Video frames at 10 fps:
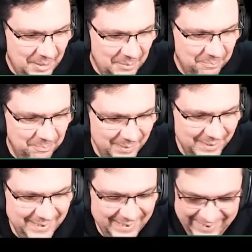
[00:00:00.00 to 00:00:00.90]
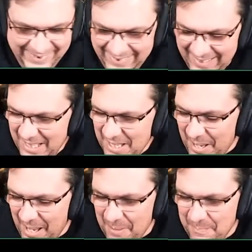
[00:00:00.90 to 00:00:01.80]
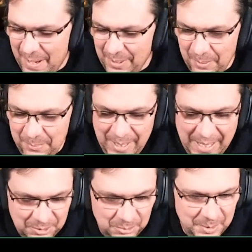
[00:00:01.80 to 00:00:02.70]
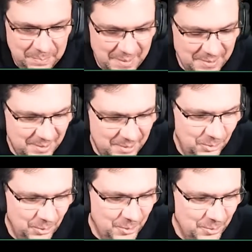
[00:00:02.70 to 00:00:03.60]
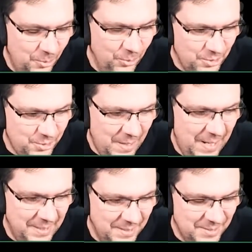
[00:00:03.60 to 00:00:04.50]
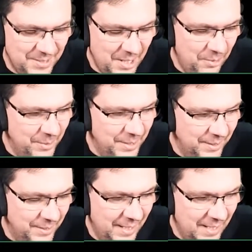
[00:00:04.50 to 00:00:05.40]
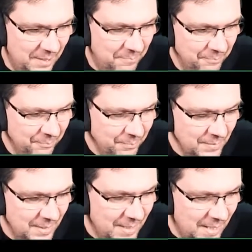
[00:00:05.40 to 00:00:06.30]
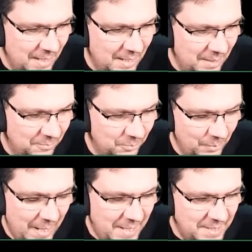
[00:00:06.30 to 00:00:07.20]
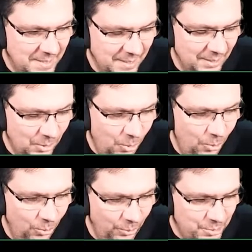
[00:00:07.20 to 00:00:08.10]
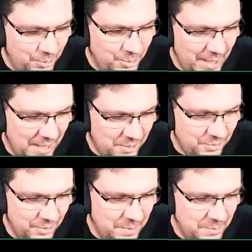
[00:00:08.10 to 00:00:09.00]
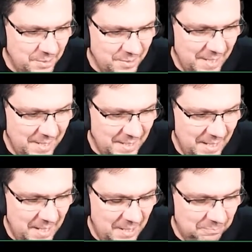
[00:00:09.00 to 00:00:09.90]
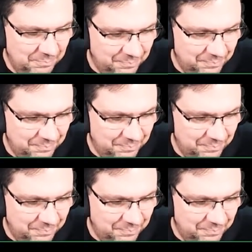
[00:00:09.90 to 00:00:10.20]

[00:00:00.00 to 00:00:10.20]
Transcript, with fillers: yeah. uh, but I put out a tweet basically calling on all Australians to go in and um, um, raid all UK streamers and um,